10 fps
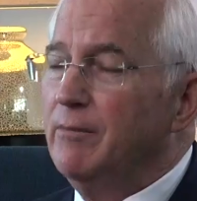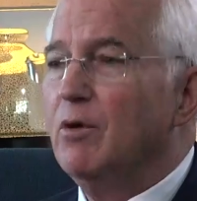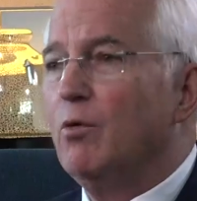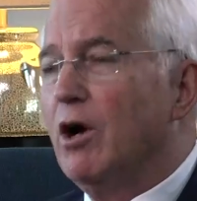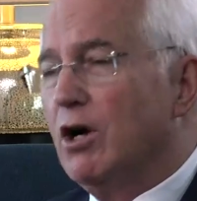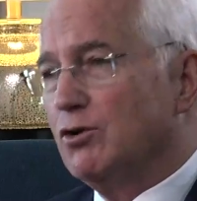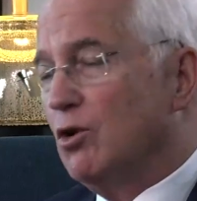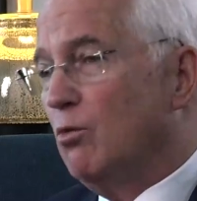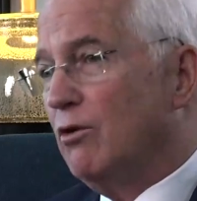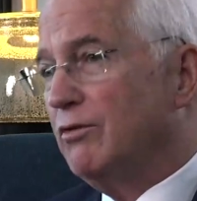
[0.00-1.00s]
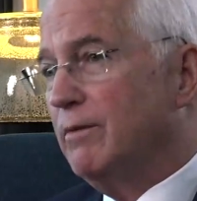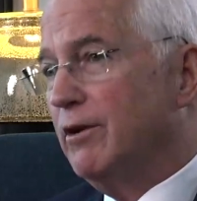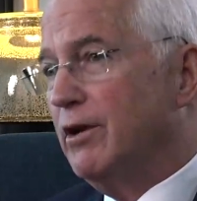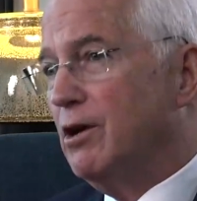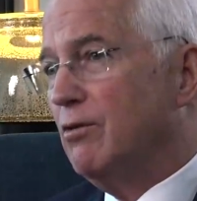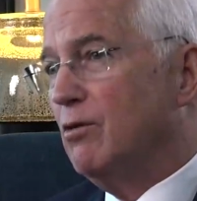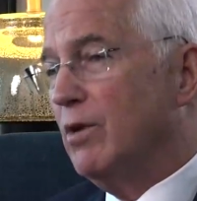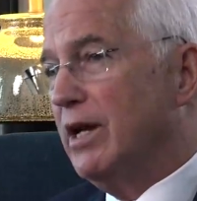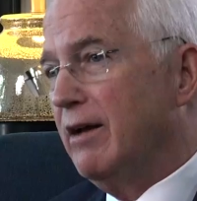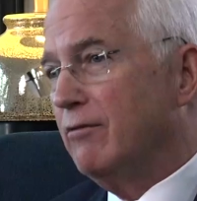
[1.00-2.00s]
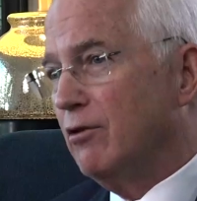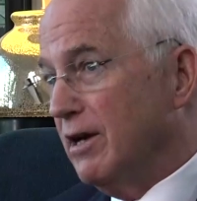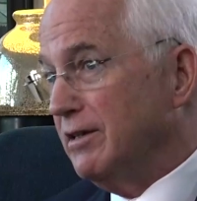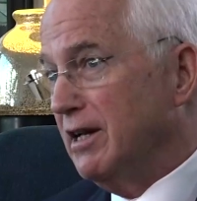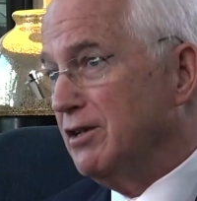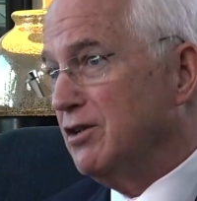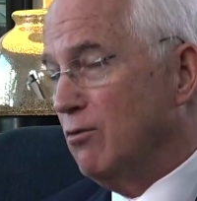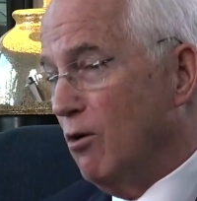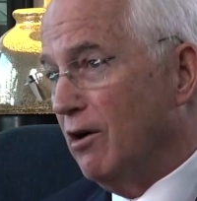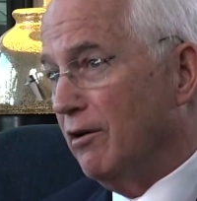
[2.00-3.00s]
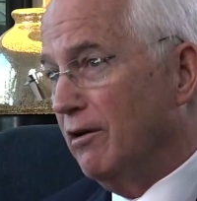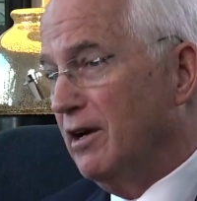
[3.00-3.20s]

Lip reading: but we also want them to know that we have great tasting water.